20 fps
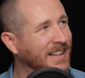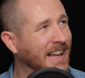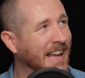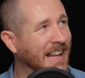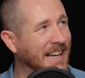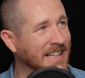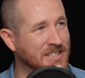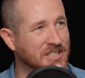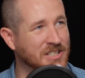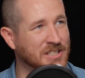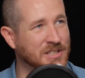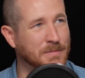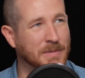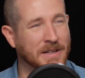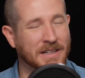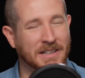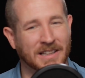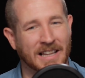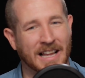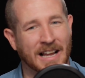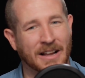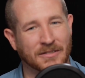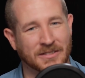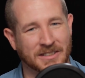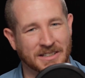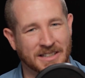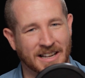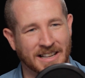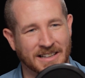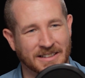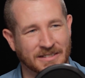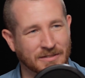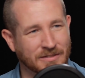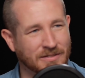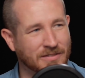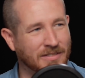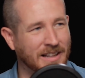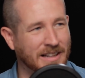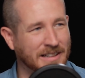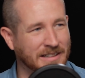and has just been allowed to kind
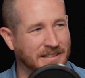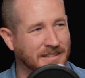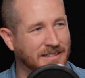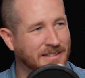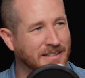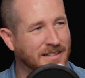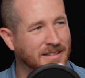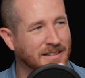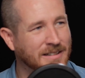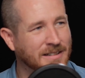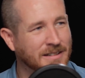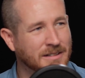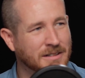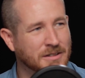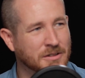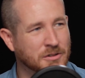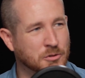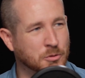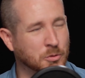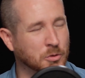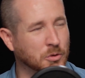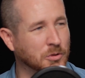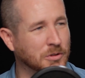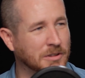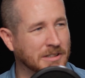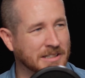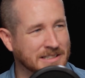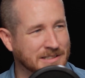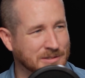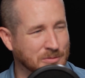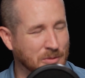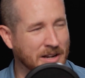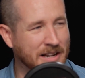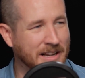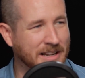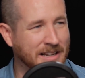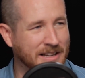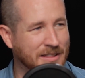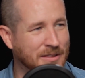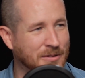of like drool his
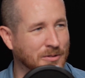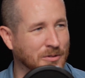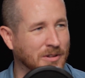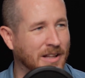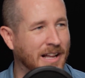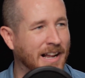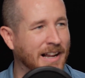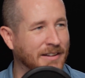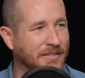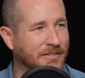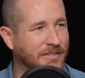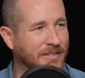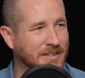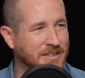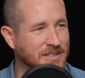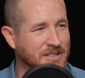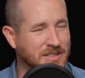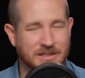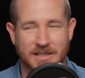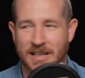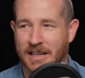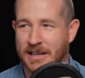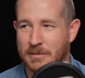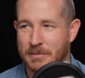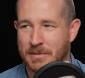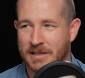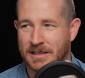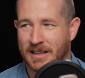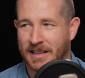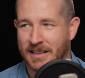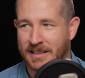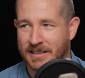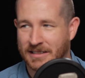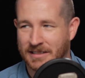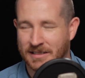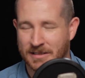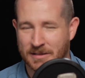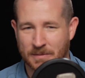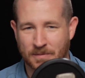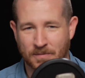way through life and just kind of be like
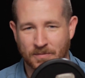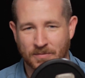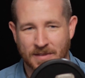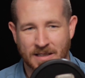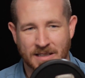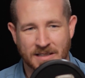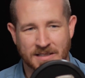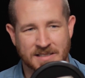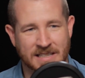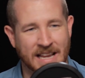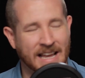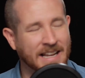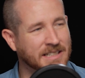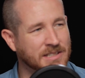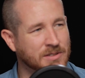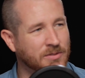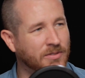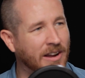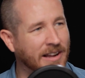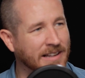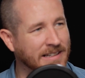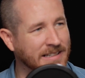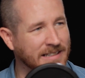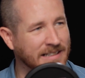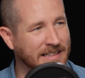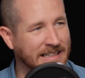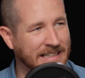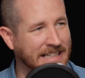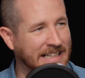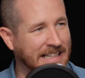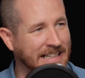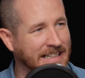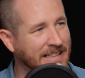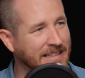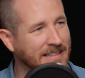a satisfied idiot.